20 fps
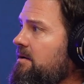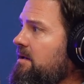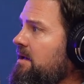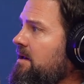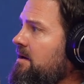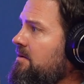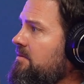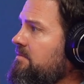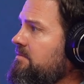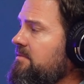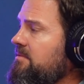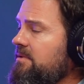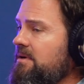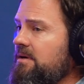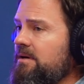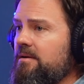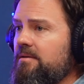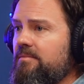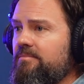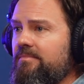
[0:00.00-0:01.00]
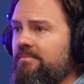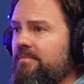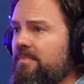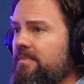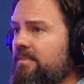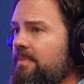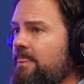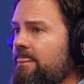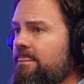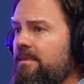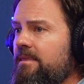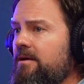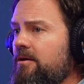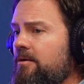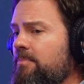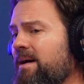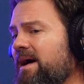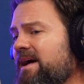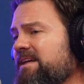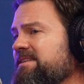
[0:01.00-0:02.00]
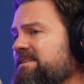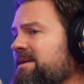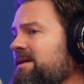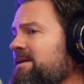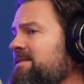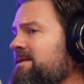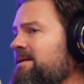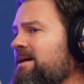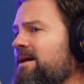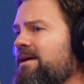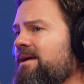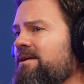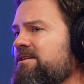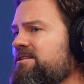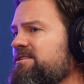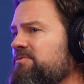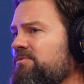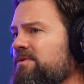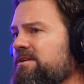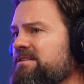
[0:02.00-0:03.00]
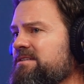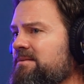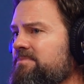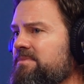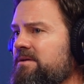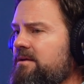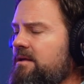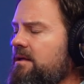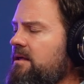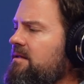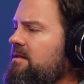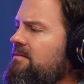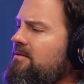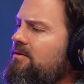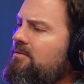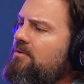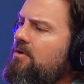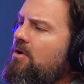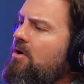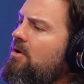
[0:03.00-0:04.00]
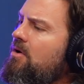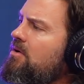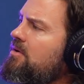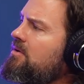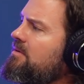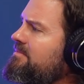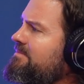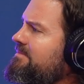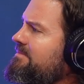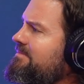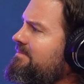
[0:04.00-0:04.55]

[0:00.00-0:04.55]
you're passing in the night, you just want something, dude, do